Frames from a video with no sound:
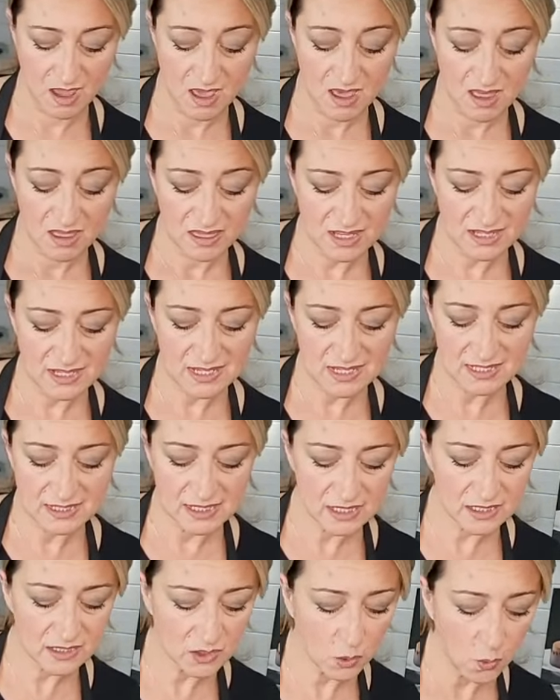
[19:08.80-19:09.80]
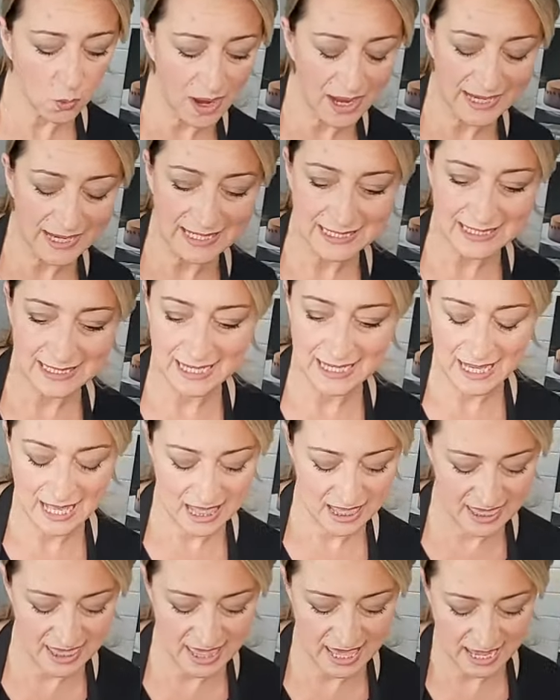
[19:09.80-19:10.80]
This is still quite
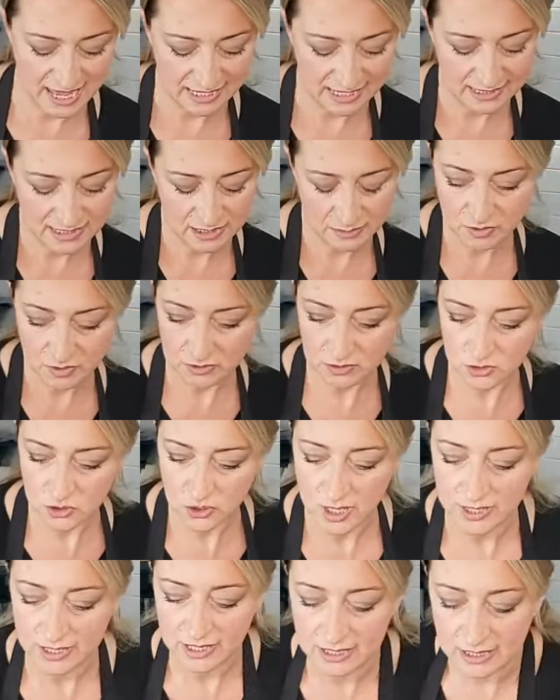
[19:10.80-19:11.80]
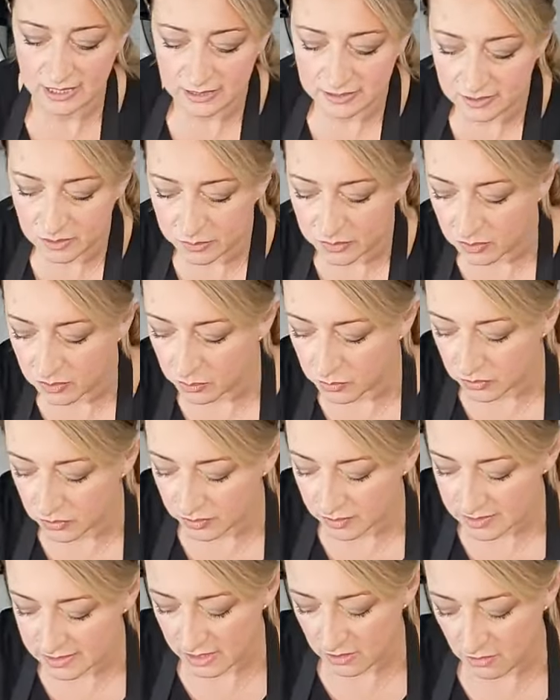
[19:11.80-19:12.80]
dense. I'm gonna try and add a little bit more
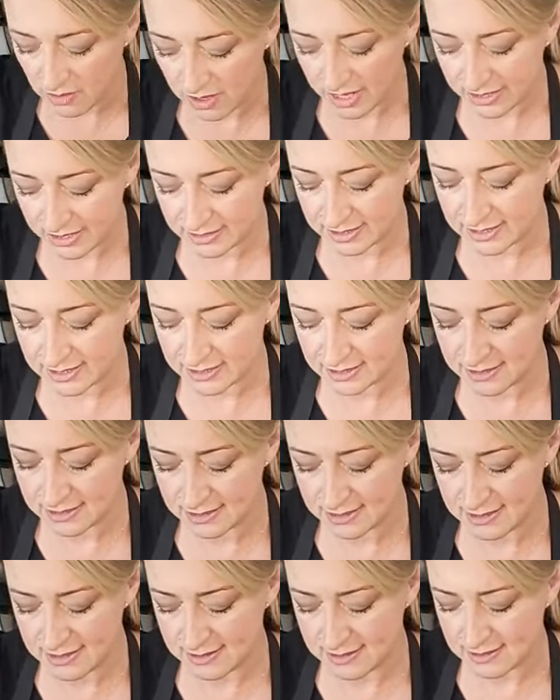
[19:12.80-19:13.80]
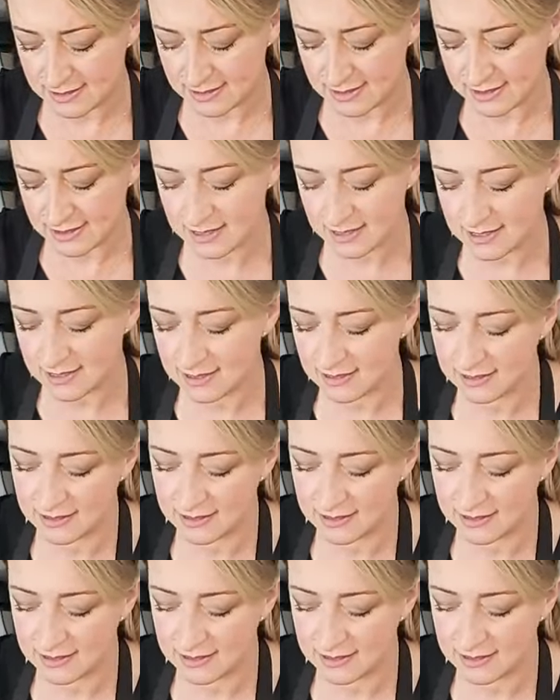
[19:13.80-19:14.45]
because I don't like this consistency.